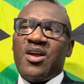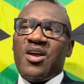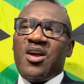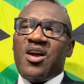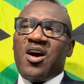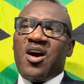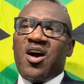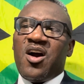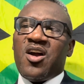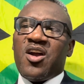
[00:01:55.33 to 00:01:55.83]

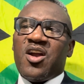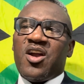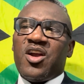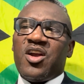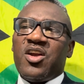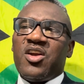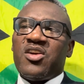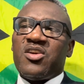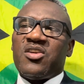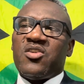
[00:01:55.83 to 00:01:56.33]

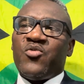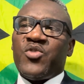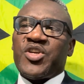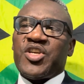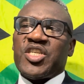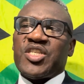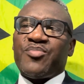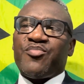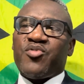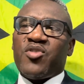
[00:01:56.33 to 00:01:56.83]
Hunger, which
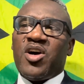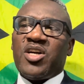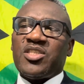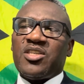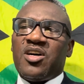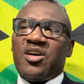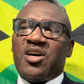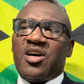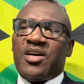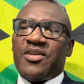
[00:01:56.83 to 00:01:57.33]
is brought
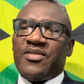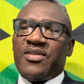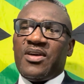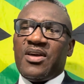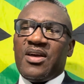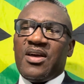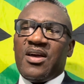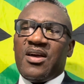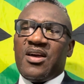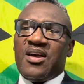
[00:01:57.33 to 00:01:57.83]
on
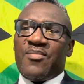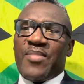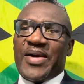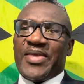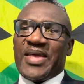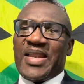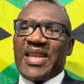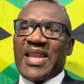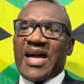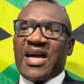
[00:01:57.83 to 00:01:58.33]
by the
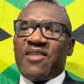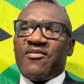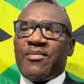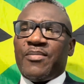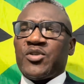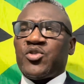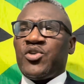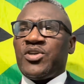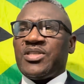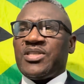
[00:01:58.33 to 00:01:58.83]
lack of
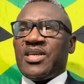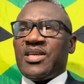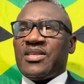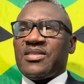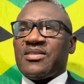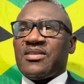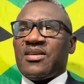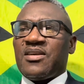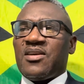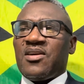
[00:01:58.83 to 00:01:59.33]

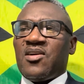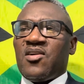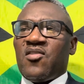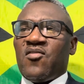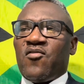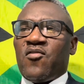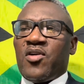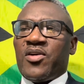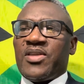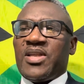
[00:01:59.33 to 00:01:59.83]
opportunities
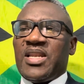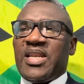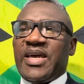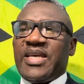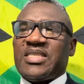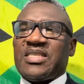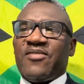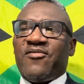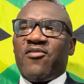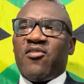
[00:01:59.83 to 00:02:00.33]
for the less
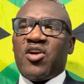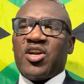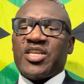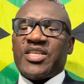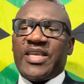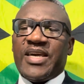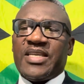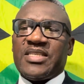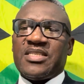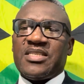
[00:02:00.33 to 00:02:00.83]

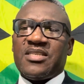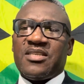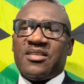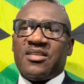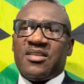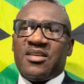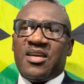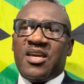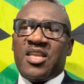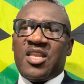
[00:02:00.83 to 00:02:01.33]
fortunate
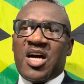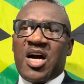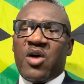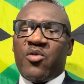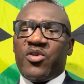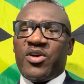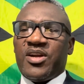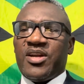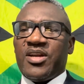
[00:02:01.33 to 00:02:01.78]
in our